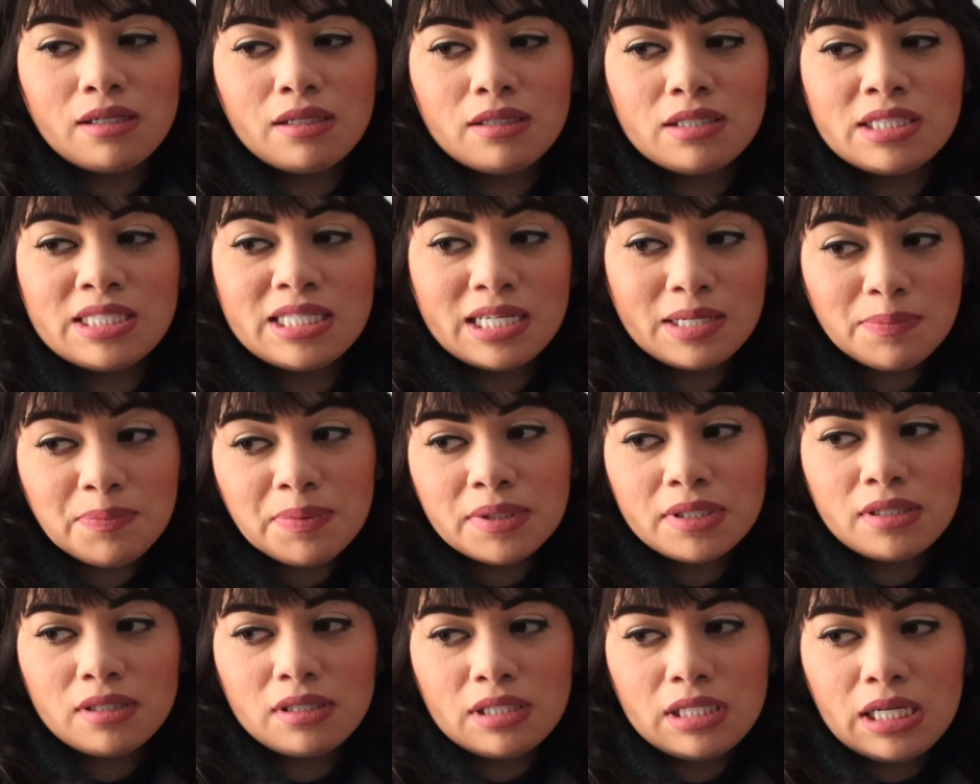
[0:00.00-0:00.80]

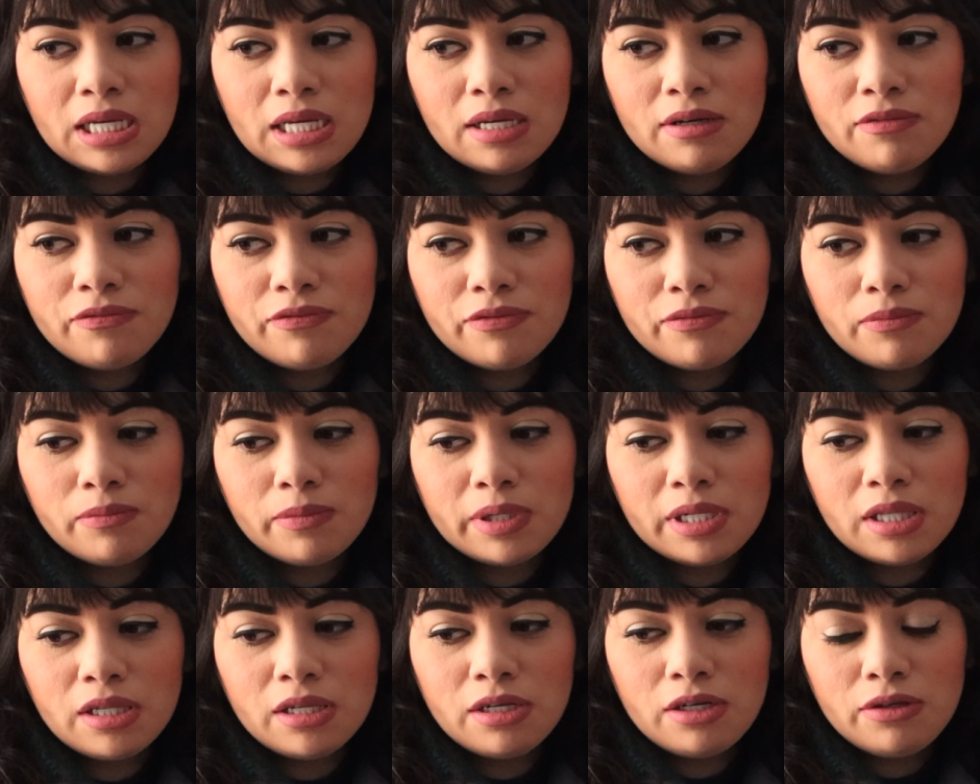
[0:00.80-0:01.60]
Typically
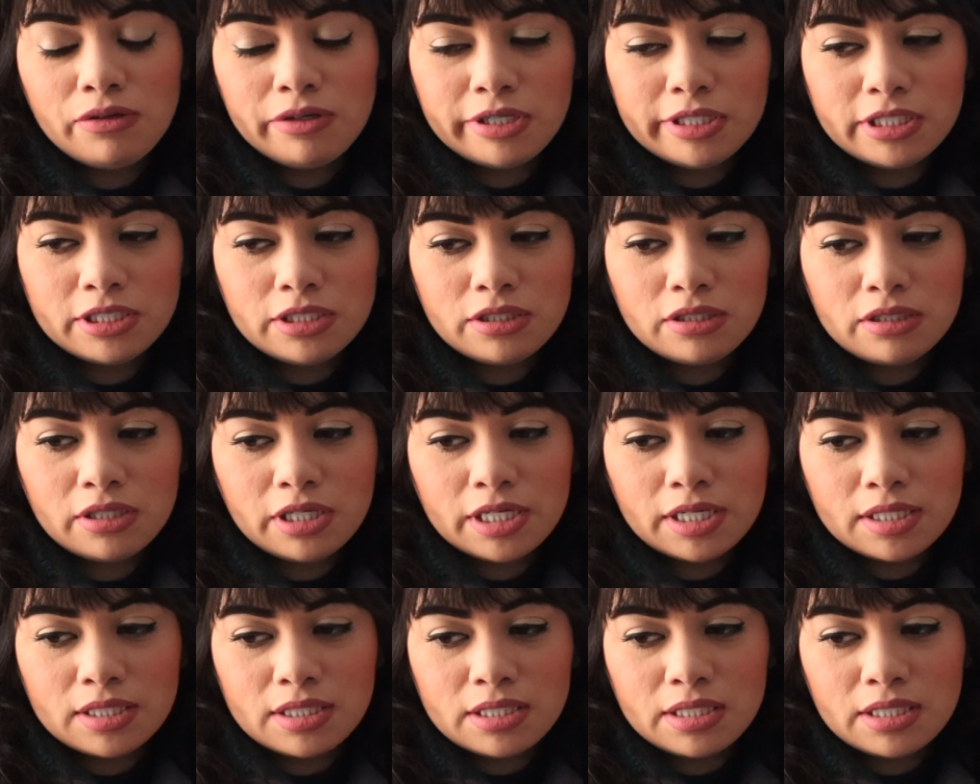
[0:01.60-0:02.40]
when the new year
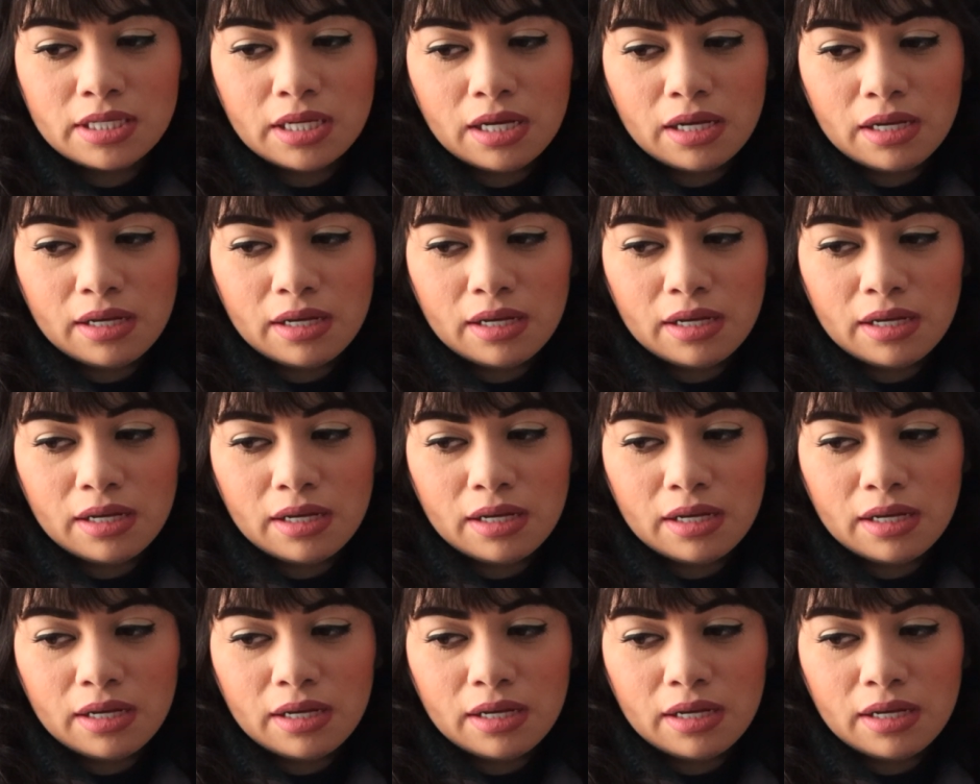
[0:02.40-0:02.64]
starts,